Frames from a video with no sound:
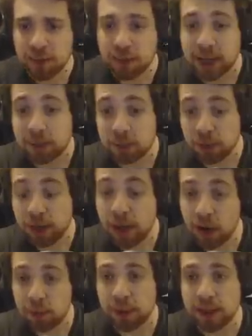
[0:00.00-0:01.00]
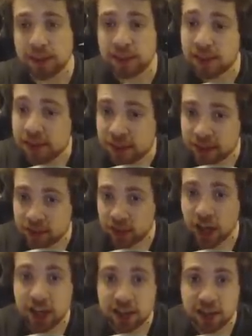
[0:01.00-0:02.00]
but I'm really hoping, since the
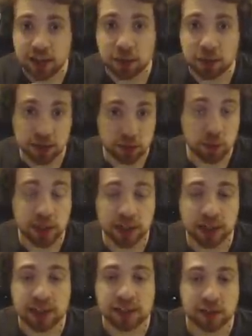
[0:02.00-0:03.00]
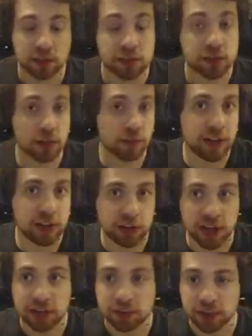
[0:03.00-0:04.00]
Chinese hero, this one at least, looks so fleshed
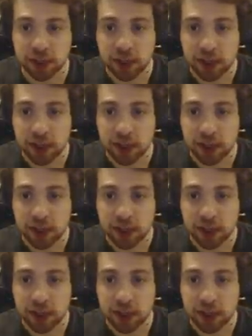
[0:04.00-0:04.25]
out,